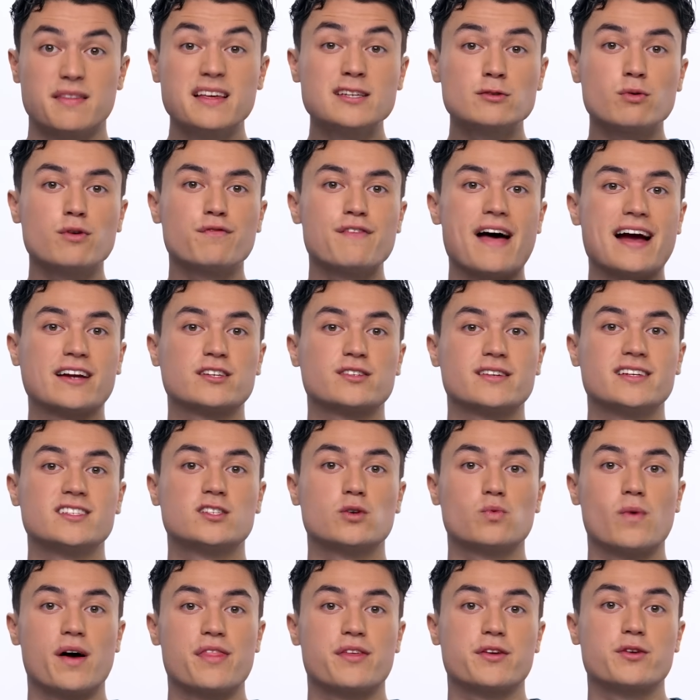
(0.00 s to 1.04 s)
This will factor
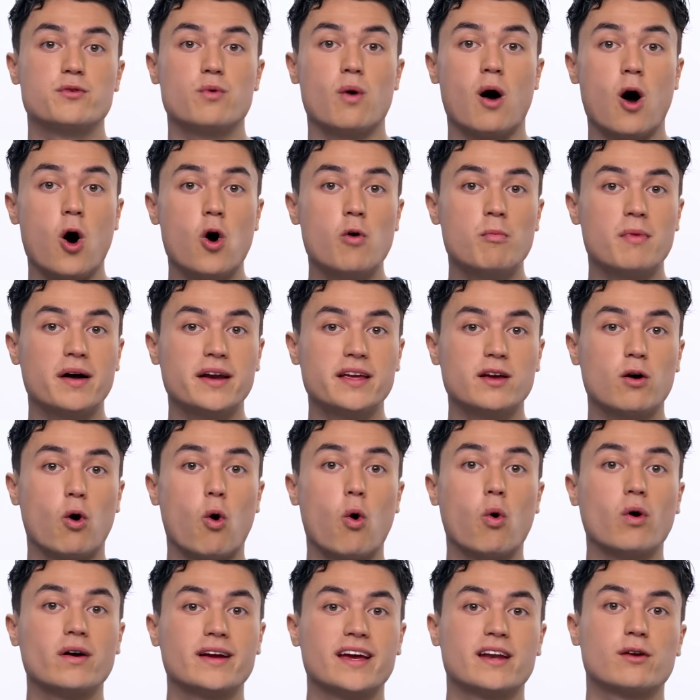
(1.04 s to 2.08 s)
into whether you owe money
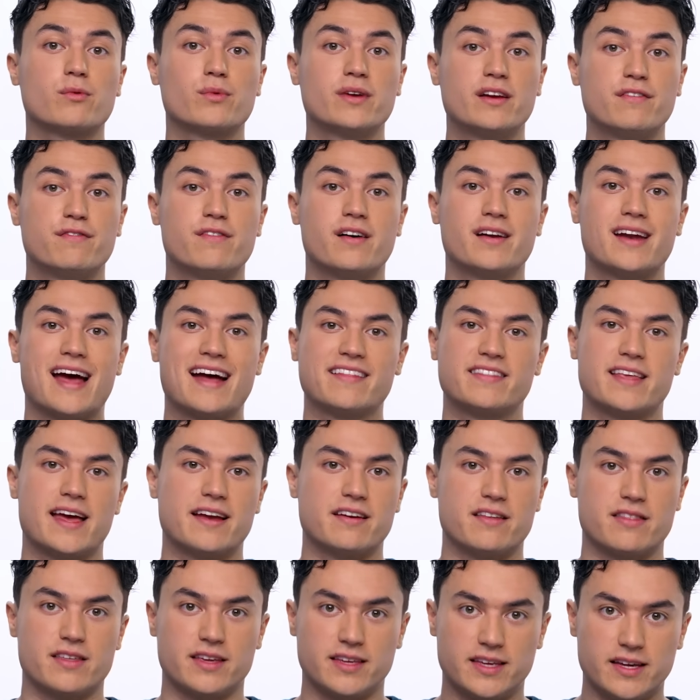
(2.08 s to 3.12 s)
or get a refund at the
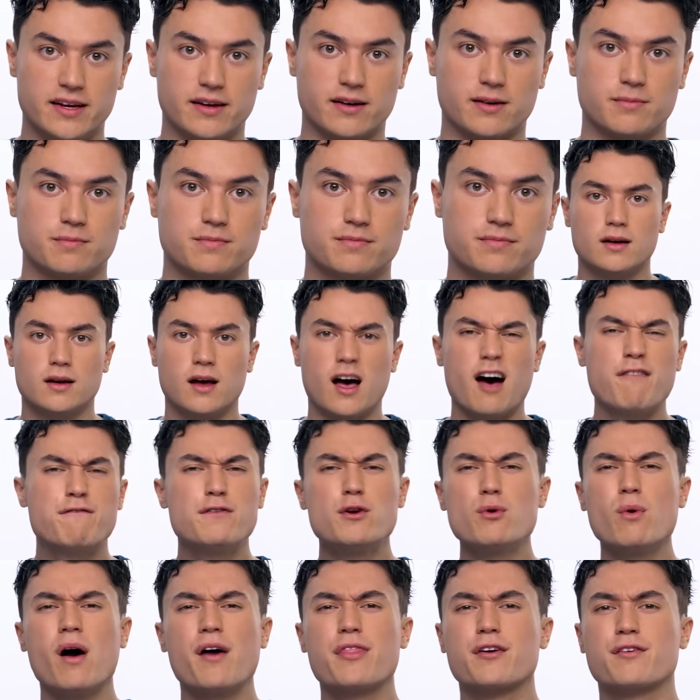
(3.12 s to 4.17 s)
end of the year. A
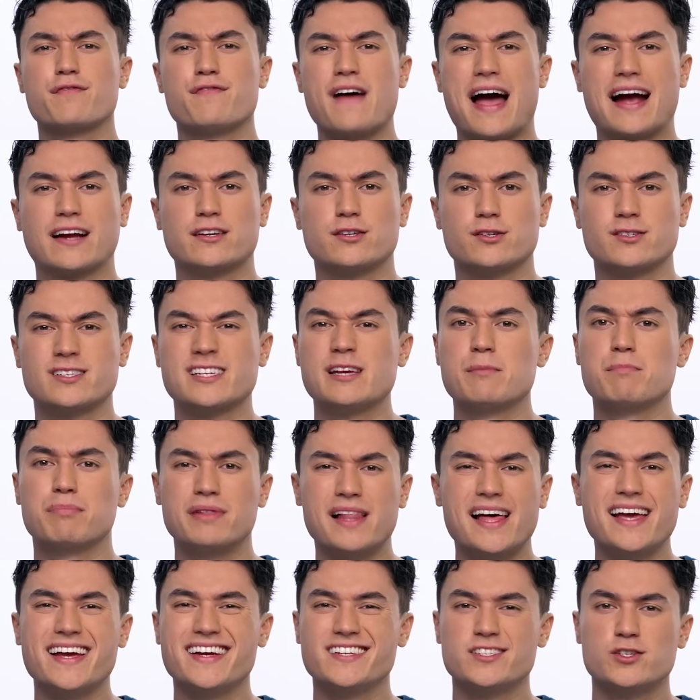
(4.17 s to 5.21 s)
few other factors can
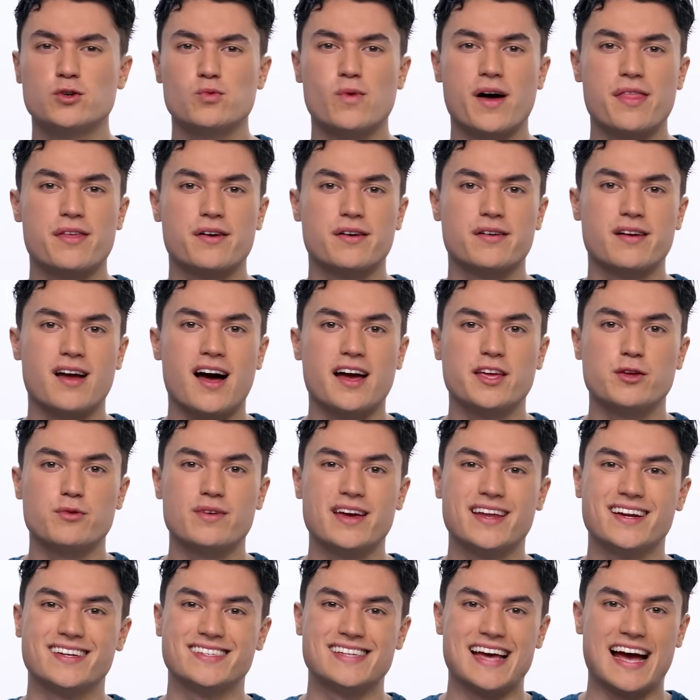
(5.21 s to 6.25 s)
play into whether or not you
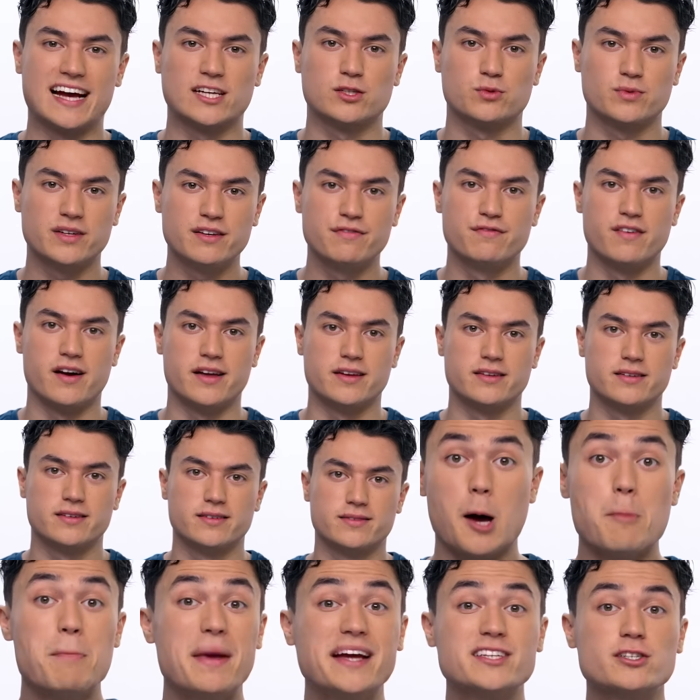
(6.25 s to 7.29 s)
get a tax refund.
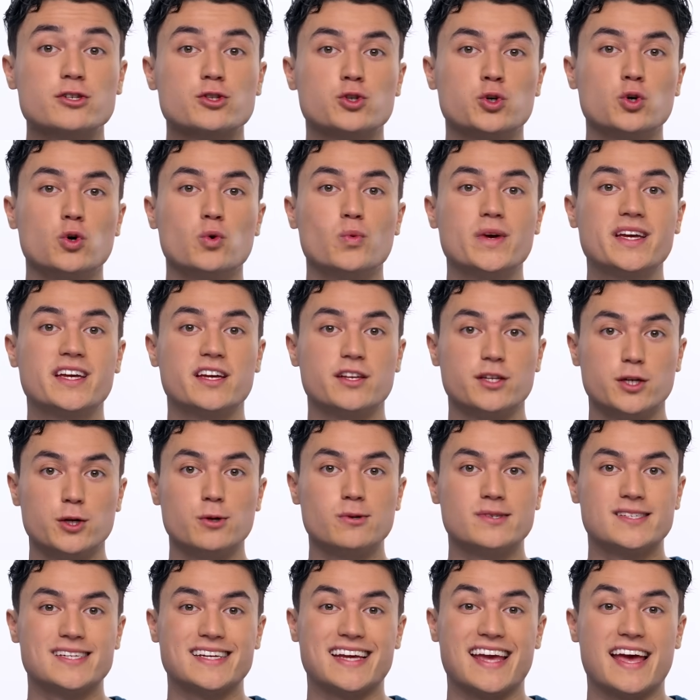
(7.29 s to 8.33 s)
A major tool we can
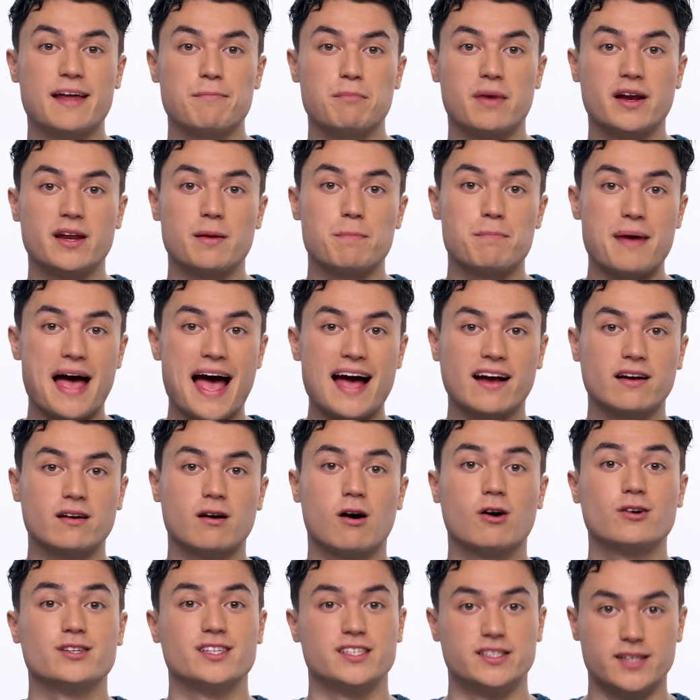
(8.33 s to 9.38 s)
use to get money back
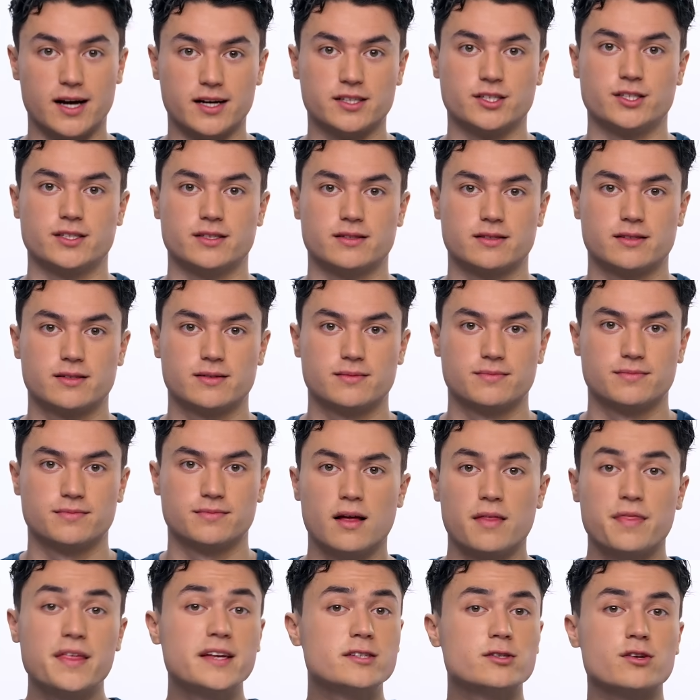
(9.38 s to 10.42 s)
are deductions.
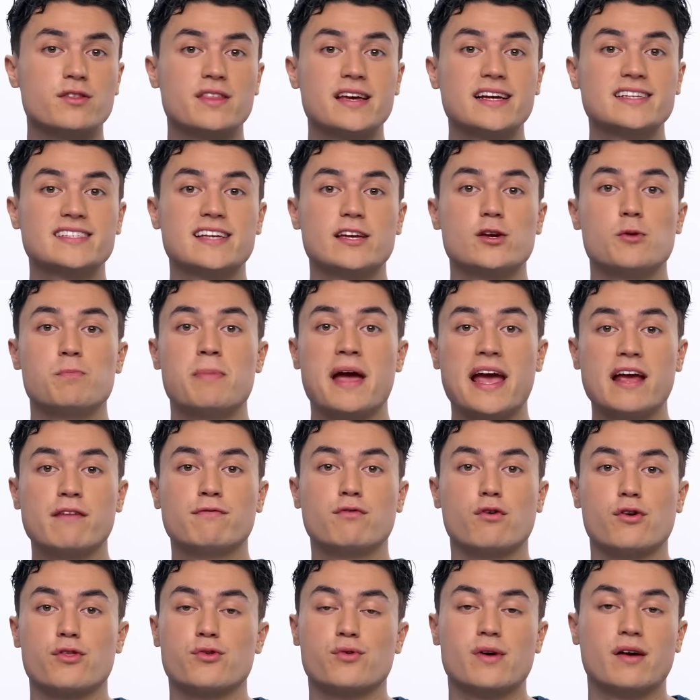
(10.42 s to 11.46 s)
These are things that you paid
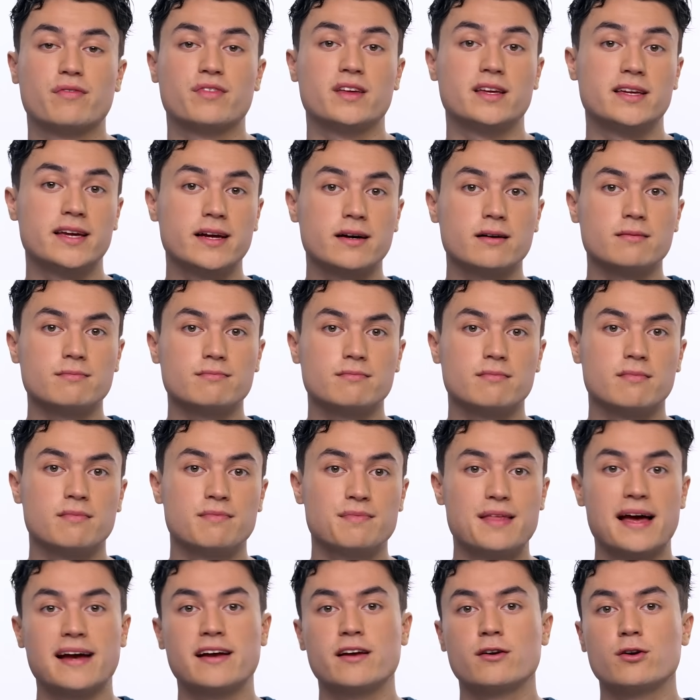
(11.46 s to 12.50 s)
for throughout the year
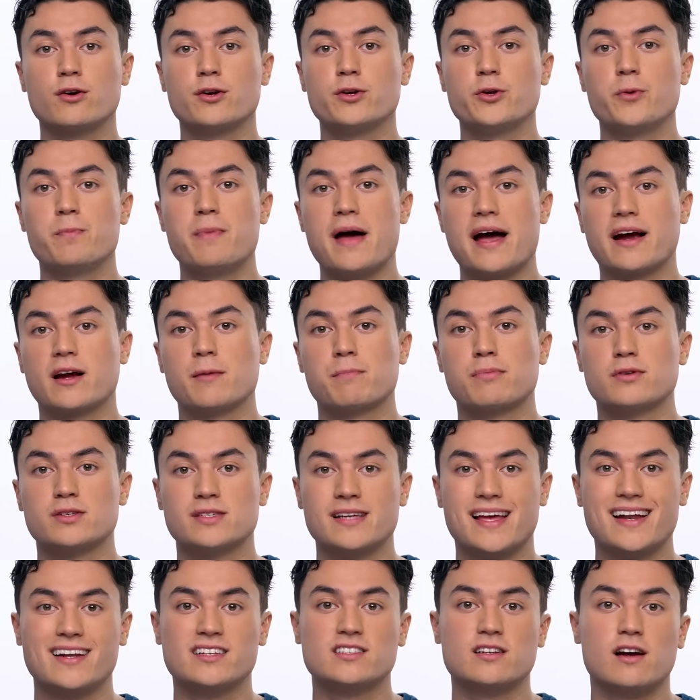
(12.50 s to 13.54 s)
that can earn you back a
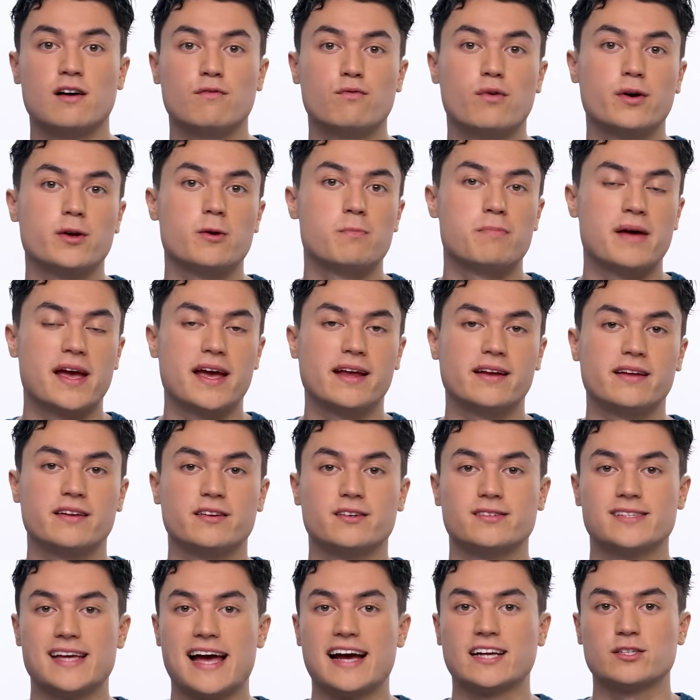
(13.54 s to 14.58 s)
percentage of what you paid in
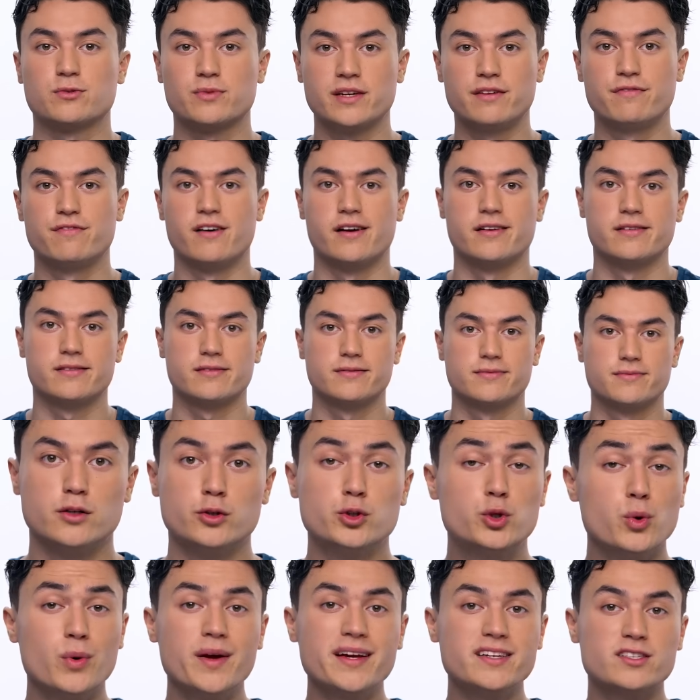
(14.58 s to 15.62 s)
your tax refund.
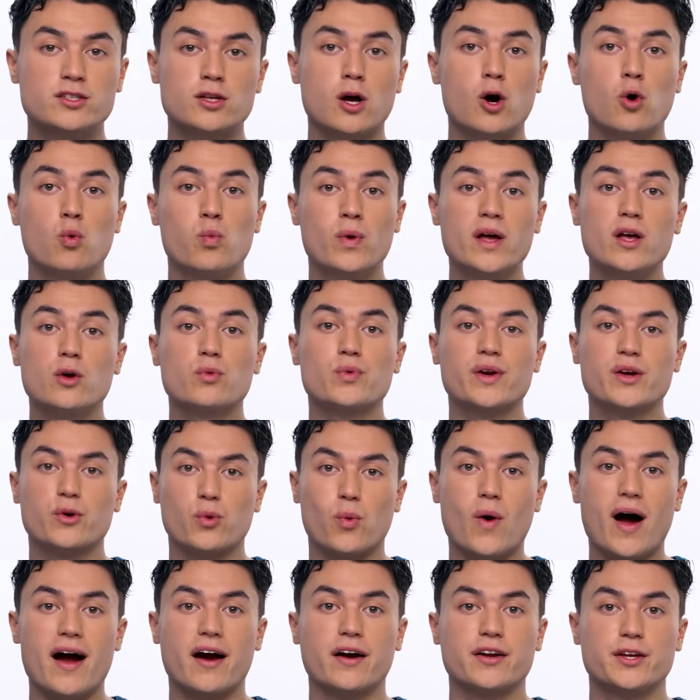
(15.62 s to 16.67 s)
Doing so will
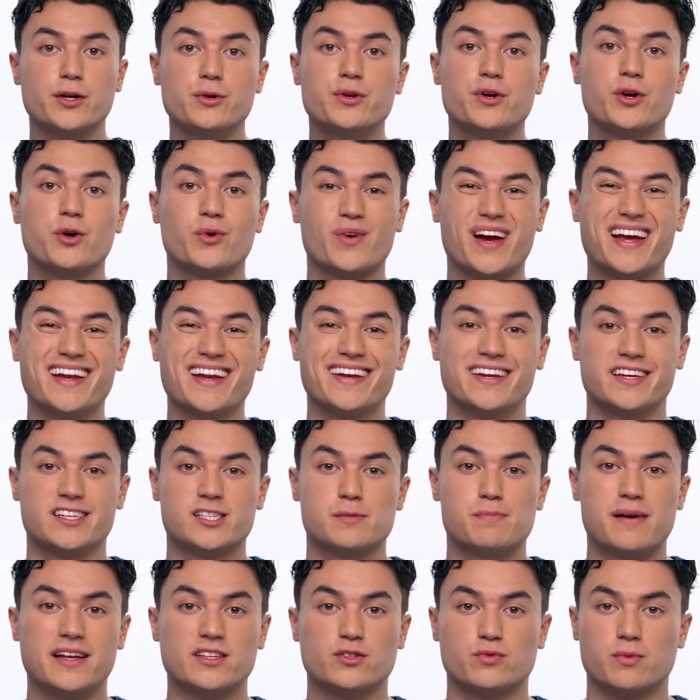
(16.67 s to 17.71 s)
require you to create an
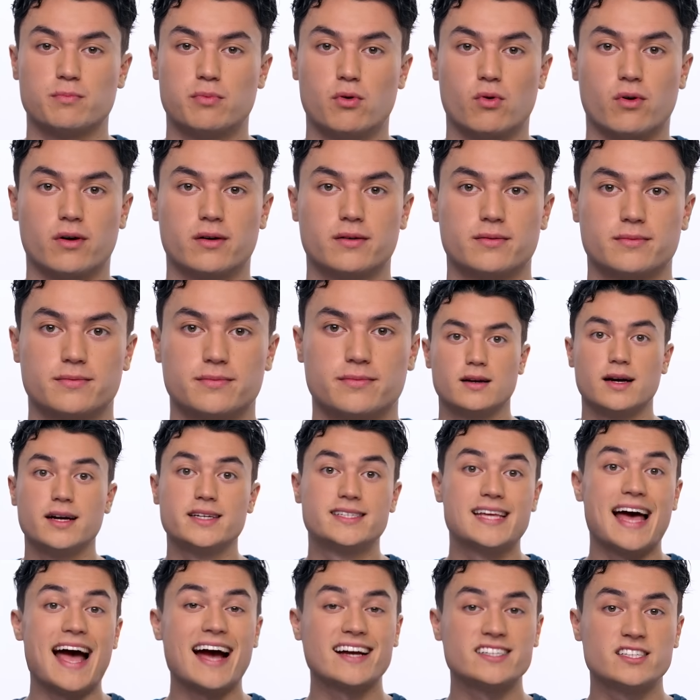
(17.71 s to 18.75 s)
expense report. A
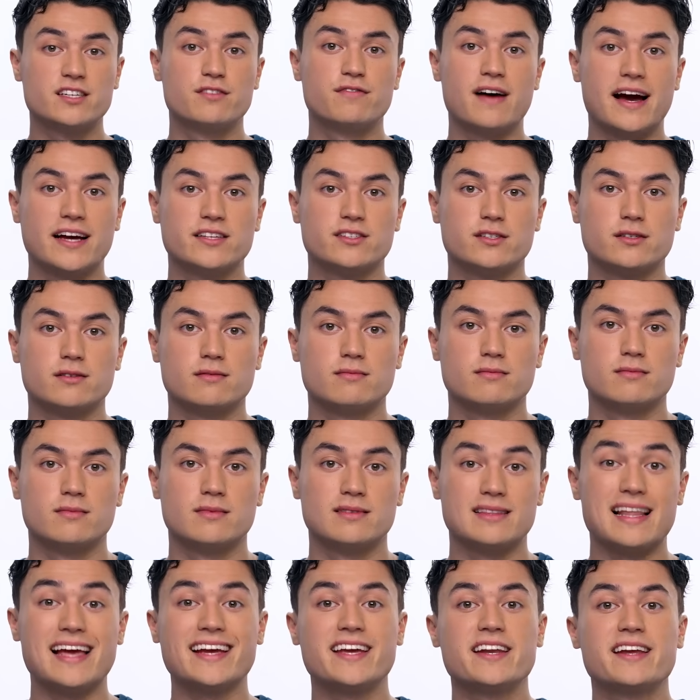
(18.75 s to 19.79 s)
tax advisor,
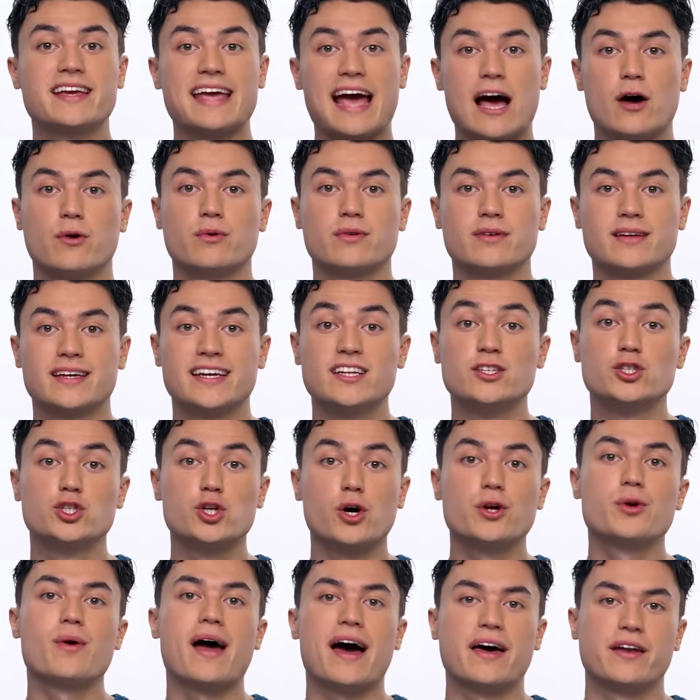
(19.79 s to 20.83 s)
like an accountant, can show
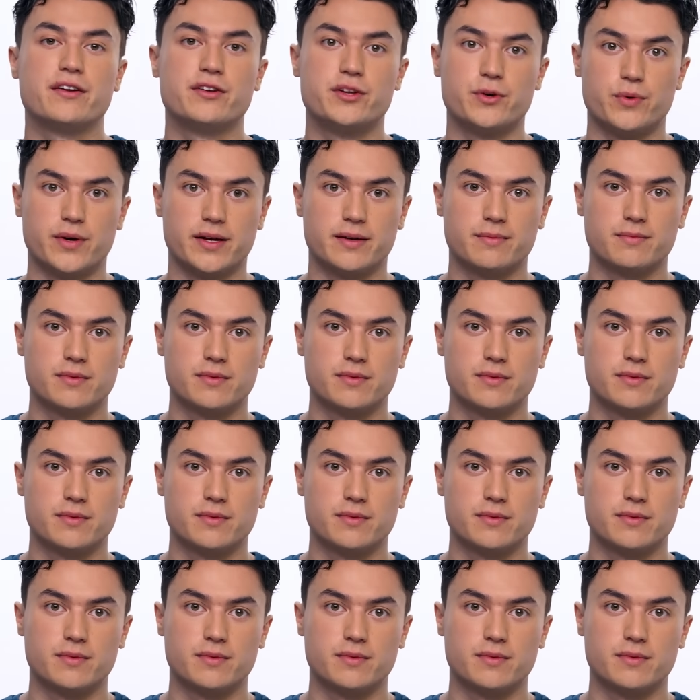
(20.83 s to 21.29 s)
you how to do it.